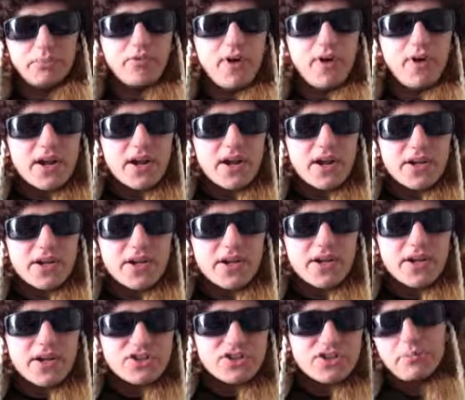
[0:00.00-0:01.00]
price
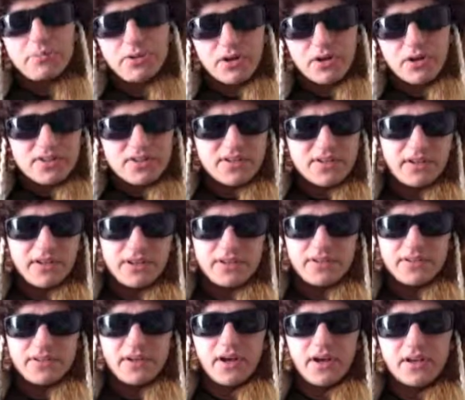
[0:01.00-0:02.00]
channel because
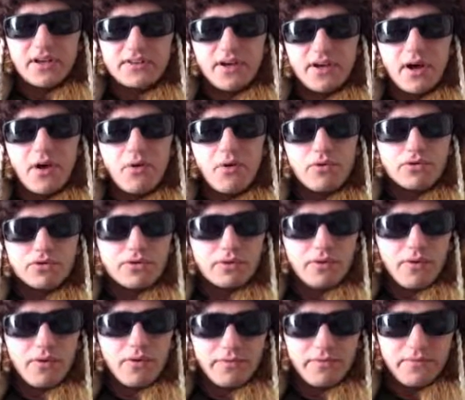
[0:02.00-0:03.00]
it got out
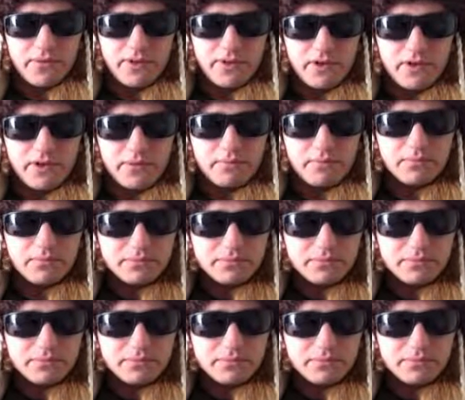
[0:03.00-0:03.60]
of the